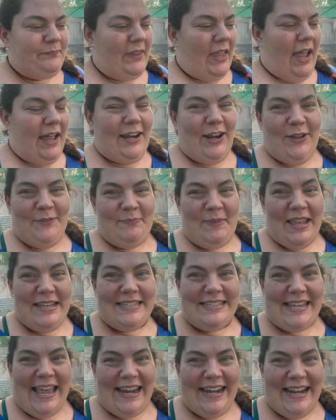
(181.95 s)
I don't know.
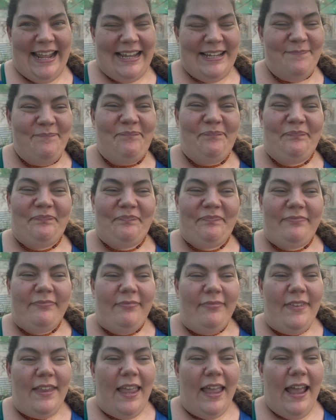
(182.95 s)
It's Saturday.
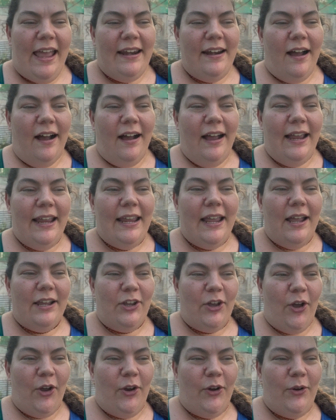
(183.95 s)
And I
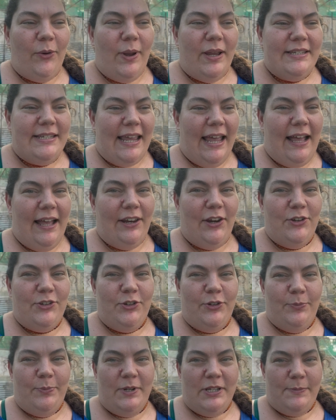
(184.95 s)
go down
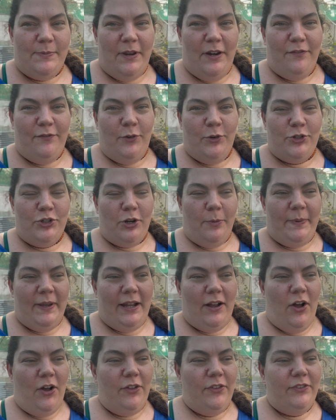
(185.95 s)
to Brisbane for
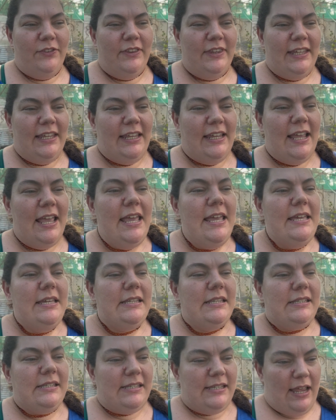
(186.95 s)
shopping on the
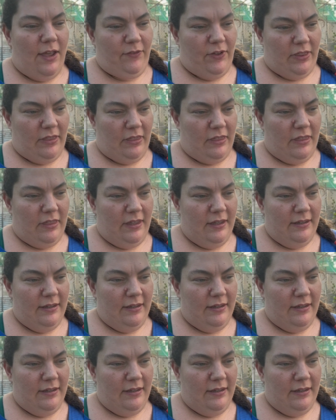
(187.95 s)
7th.